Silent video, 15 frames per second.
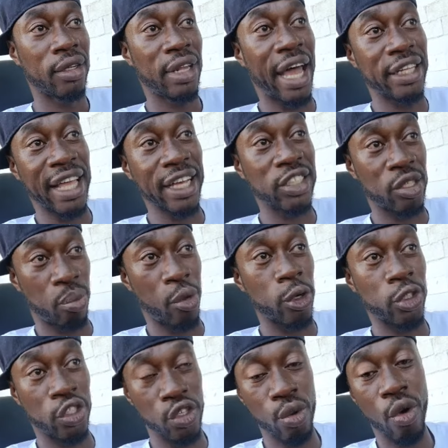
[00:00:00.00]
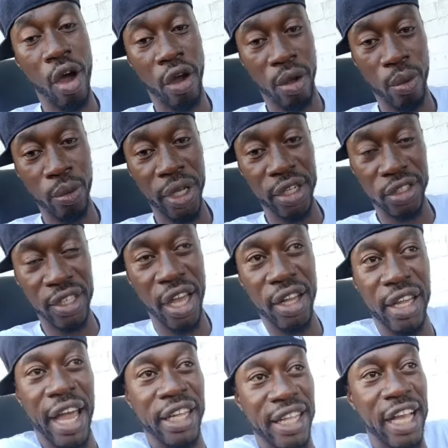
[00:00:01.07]
Like, that's the person you are. We could
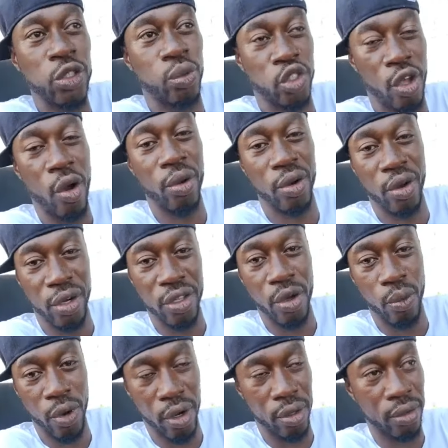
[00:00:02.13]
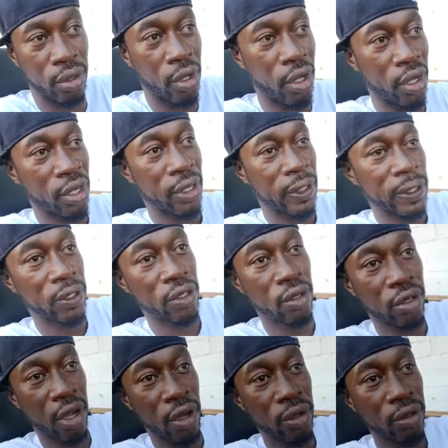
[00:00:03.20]
tell, like, that's what's going on in your world.
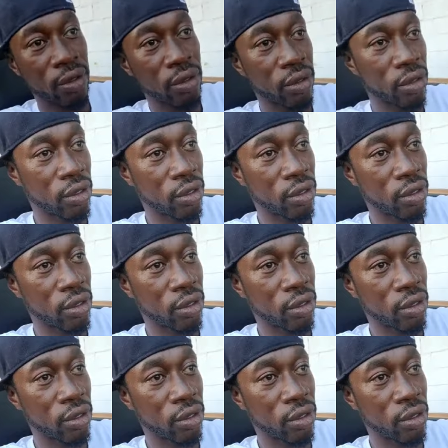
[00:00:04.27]
You know?